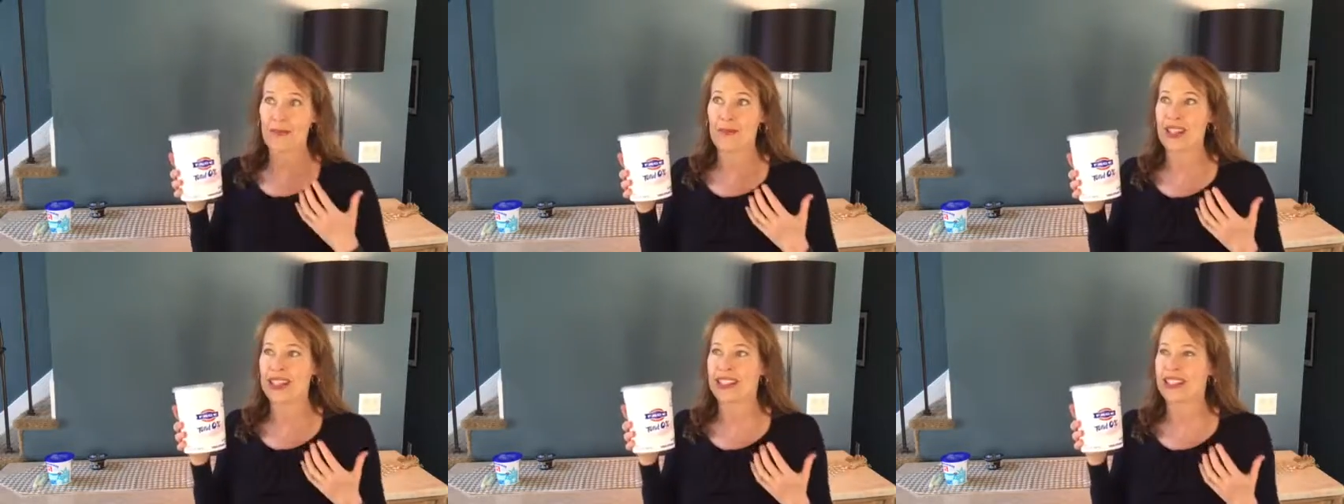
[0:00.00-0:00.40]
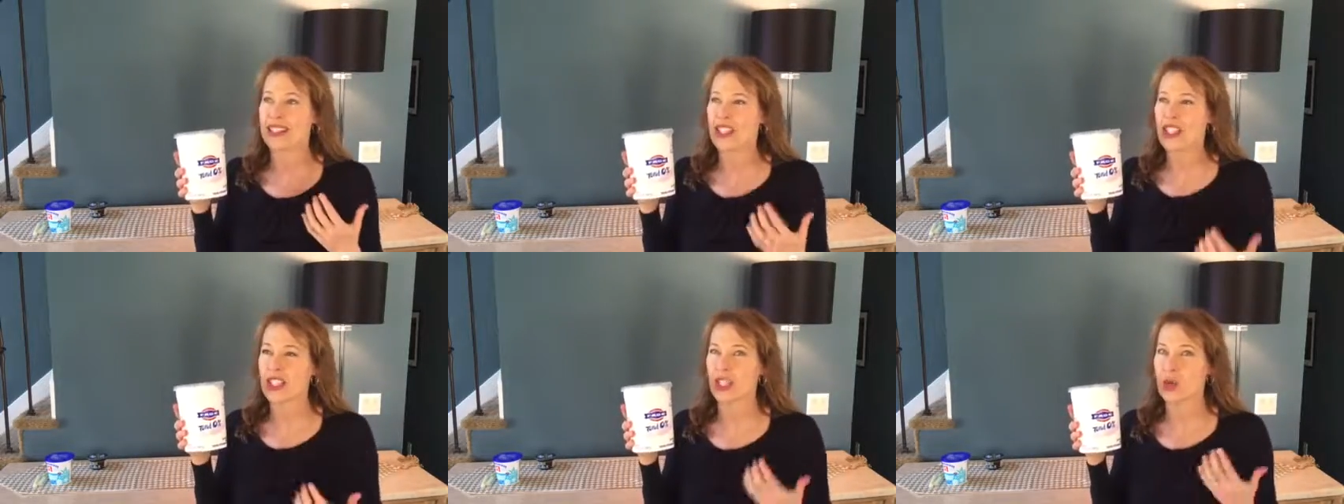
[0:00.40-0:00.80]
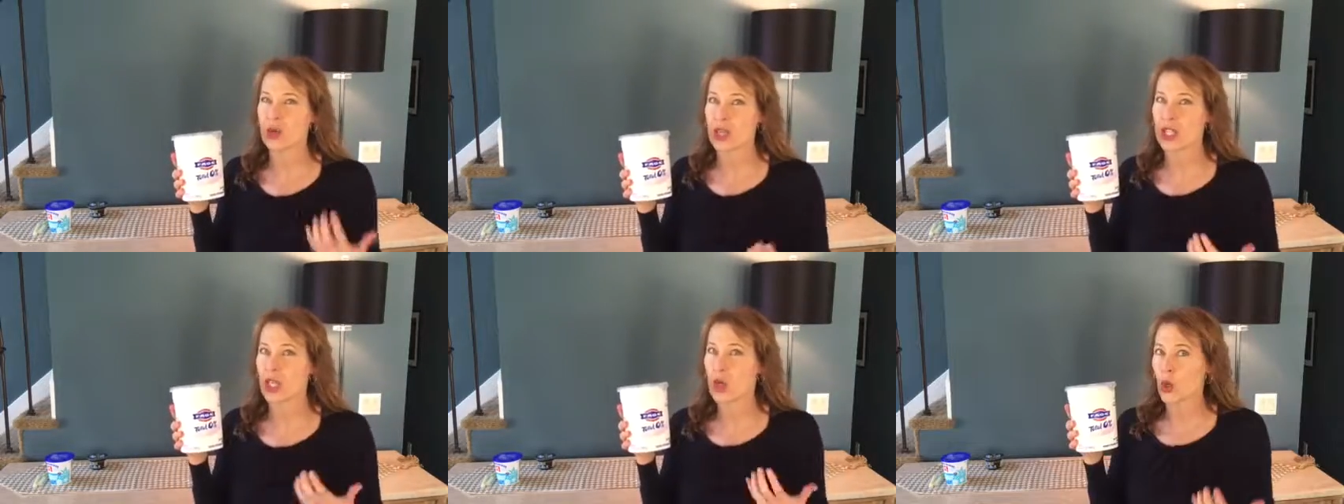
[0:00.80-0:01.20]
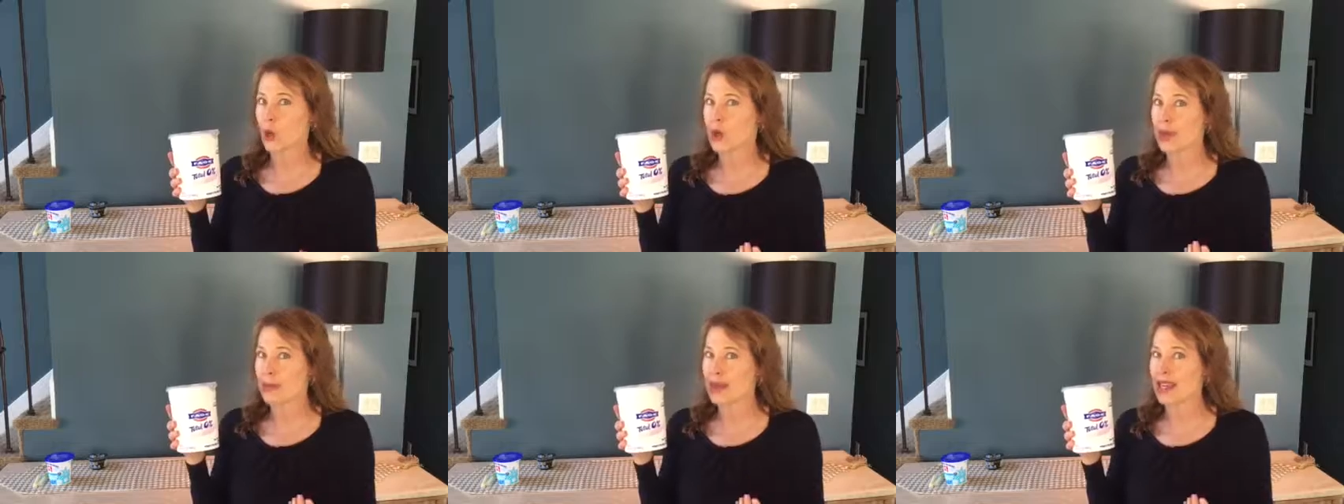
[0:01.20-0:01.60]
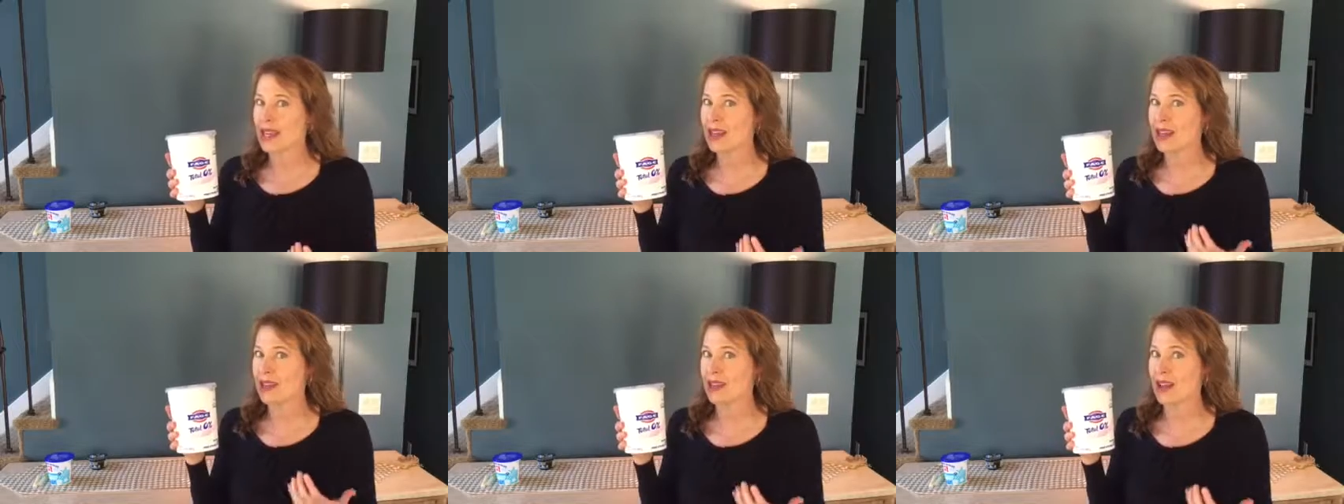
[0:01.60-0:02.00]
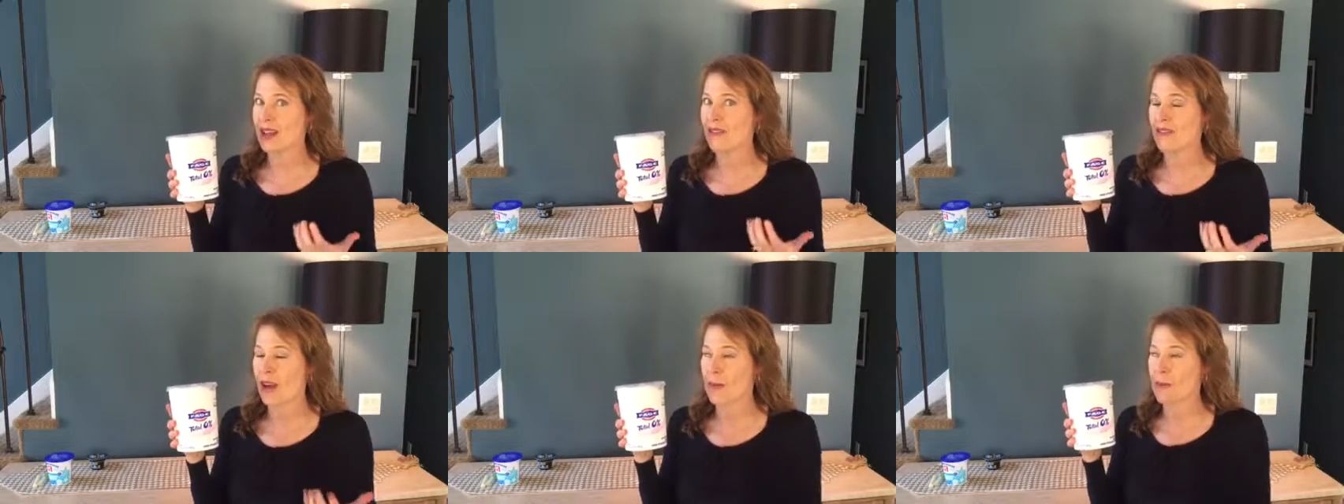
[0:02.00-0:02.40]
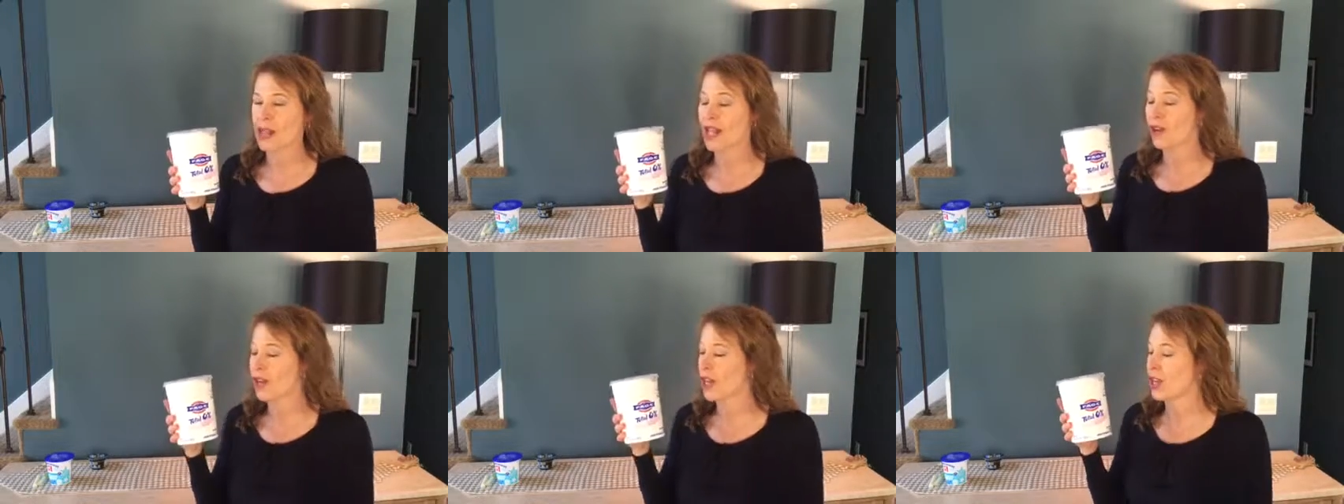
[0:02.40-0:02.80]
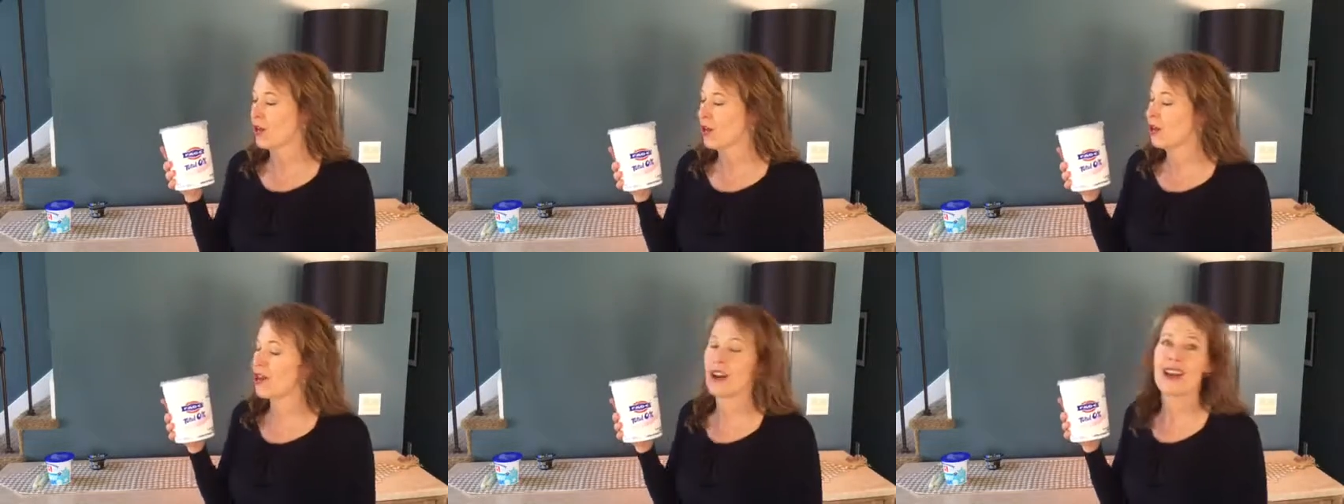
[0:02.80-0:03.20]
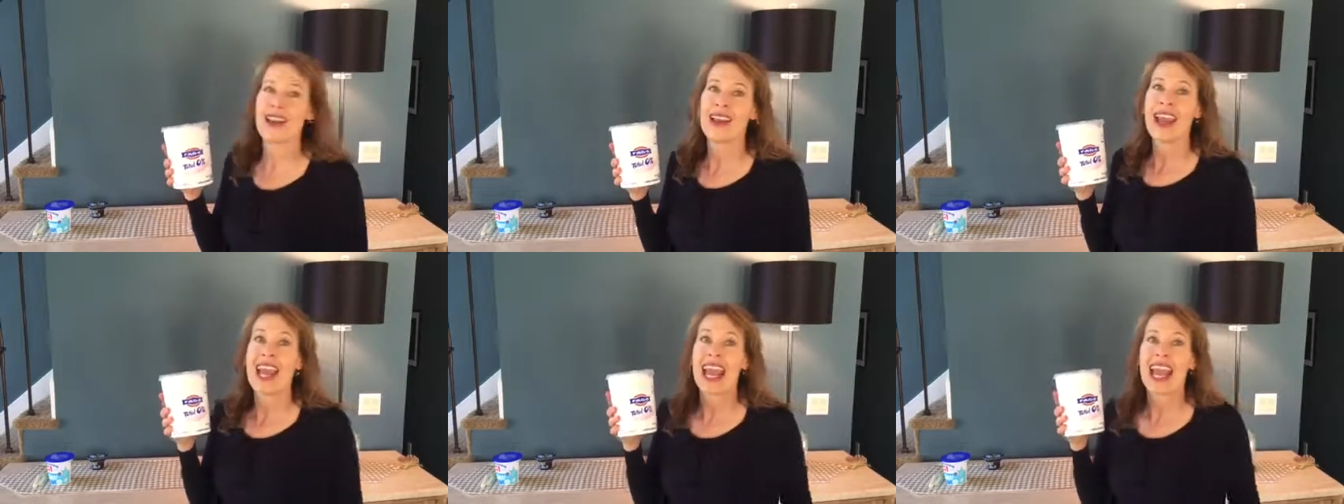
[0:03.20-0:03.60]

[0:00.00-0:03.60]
It's just a really creamy, non-fat plain Greek yogurt,